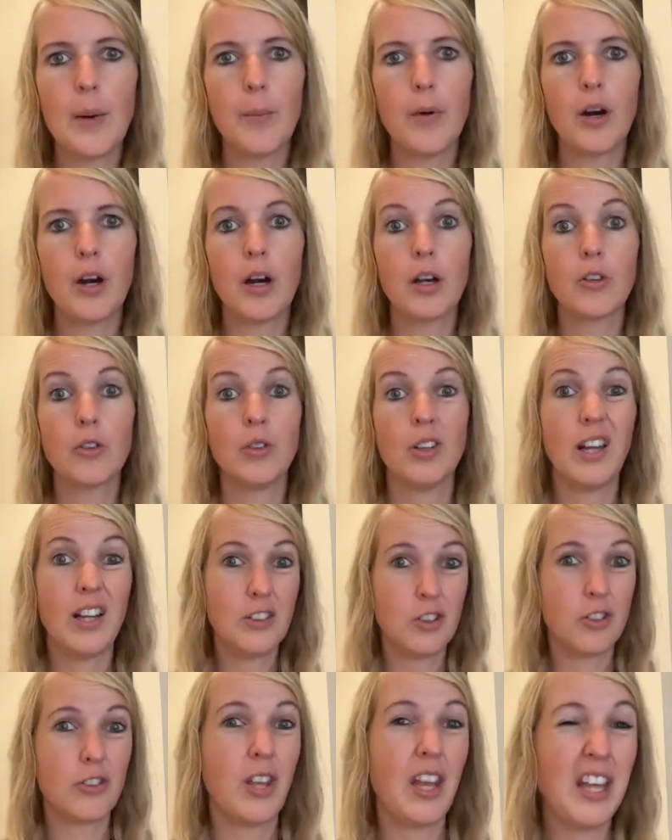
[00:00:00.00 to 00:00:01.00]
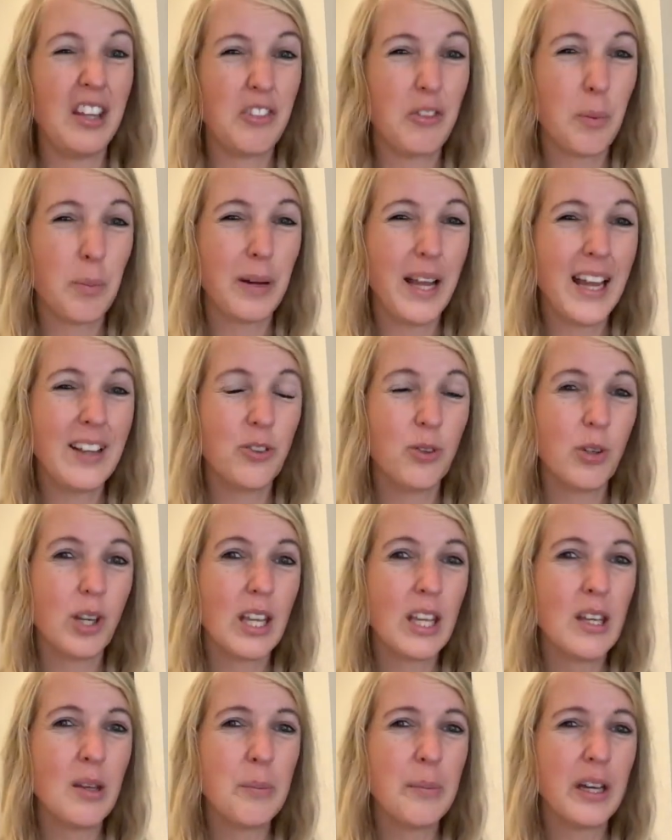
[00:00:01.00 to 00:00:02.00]
or do they just hit reply to the
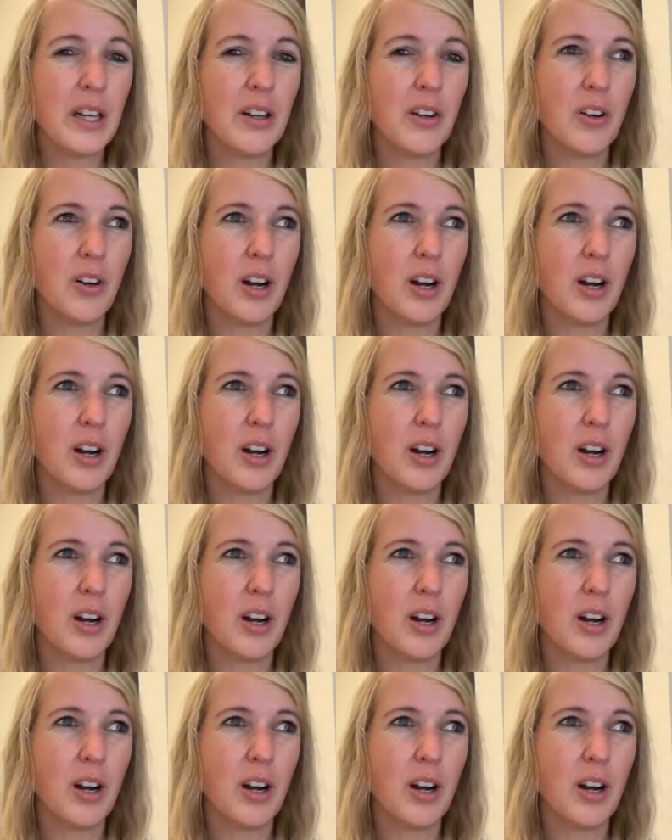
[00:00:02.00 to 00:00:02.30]
email?